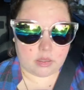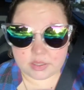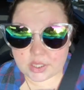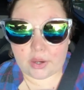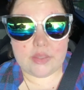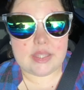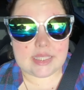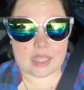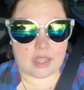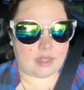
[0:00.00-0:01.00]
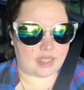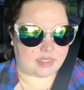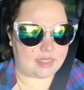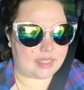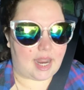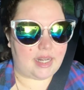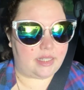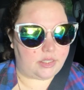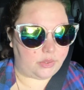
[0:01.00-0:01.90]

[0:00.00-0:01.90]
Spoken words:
Sorry, the sun has decided